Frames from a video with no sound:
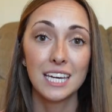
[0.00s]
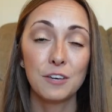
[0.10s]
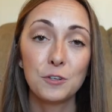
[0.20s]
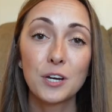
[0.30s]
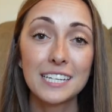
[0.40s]

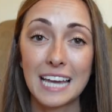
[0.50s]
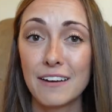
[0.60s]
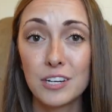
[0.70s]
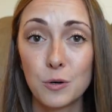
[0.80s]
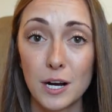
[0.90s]
If you guys
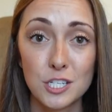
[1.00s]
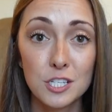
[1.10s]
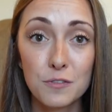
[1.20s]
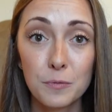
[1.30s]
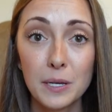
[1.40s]
have any
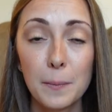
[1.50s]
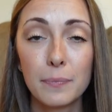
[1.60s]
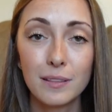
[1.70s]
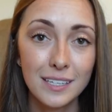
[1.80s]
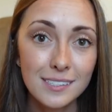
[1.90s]
questions for me,
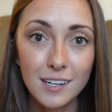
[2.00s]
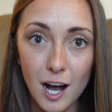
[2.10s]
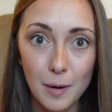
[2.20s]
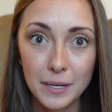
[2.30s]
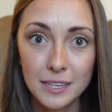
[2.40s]
please
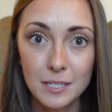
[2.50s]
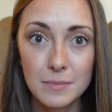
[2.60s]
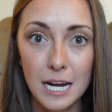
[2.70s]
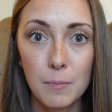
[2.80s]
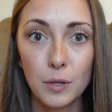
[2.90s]
comment
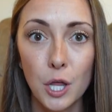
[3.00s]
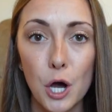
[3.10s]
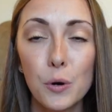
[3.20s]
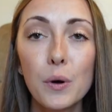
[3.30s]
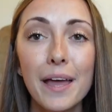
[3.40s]
them down
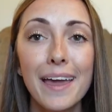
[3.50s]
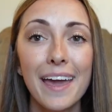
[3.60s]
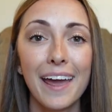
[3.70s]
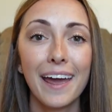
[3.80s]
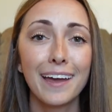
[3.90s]
below.
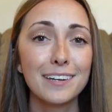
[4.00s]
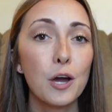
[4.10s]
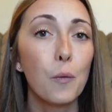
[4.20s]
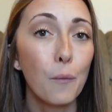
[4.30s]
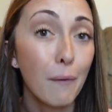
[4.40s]
And
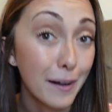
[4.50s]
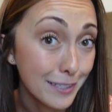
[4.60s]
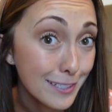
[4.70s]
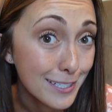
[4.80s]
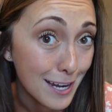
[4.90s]

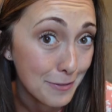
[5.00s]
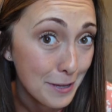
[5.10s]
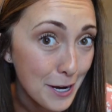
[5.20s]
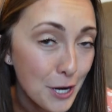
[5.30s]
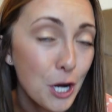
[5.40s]
while you're down
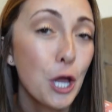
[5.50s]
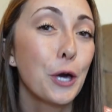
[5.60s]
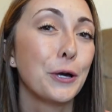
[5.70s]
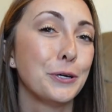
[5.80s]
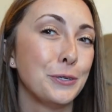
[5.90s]
there,
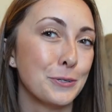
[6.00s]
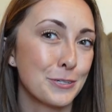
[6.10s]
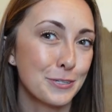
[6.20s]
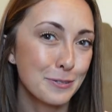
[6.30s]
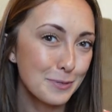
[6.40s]
you
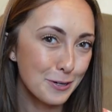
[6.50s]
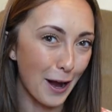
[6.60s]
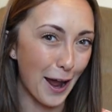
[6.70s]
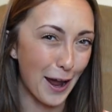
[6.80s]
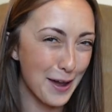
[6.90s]
should
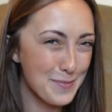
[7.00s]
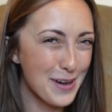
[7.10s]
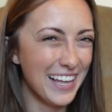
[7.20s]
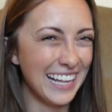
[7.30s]
subscribe.